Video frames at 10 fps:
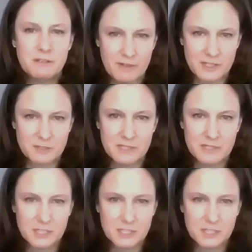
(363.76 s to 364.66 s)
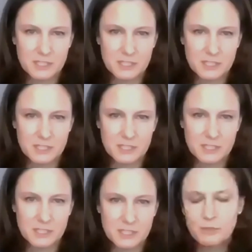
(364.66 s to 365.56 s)
investment decisions, you
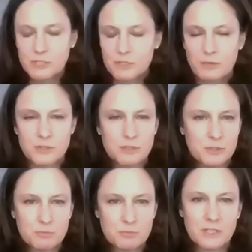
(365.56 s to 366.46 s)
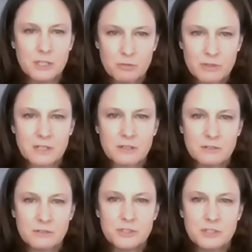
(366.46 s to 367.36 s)
know, which also is really
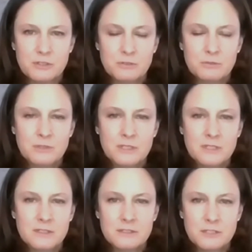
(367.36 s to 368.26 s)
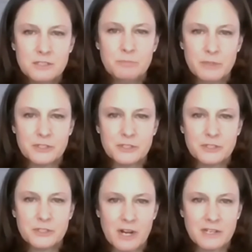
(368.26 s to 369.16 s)
critical to building
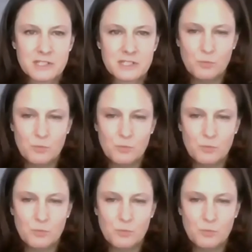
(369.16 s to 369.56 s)
trust.